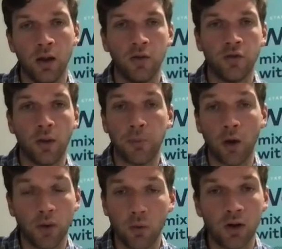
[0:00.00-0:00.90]
So, yeah.
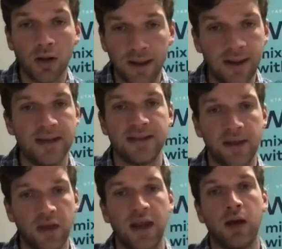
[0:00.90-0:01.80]
And we will clearly
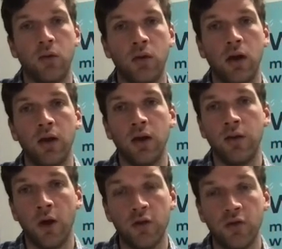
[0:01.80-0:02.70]
set that out. And in
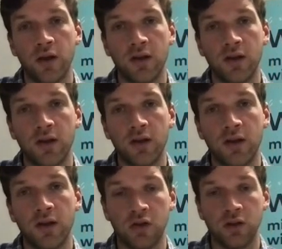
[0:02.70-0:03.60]
those kind of
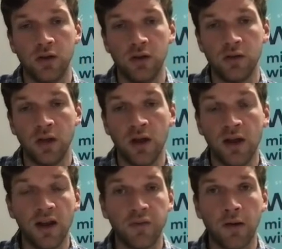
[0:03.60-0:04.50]
situations,
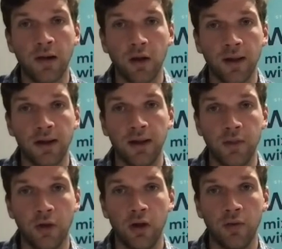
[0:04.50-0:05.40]
it's very likely
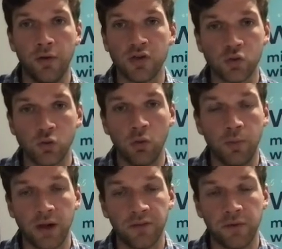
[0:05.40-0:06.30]
that Swoop will be
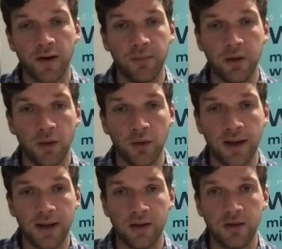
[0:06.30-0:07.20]
able to find them another
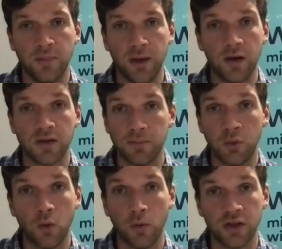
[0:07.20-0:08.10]
lender to be able to
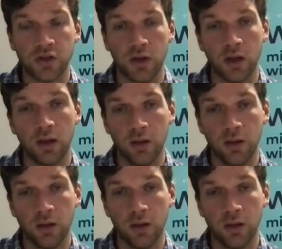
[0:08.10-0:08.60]
support that journey.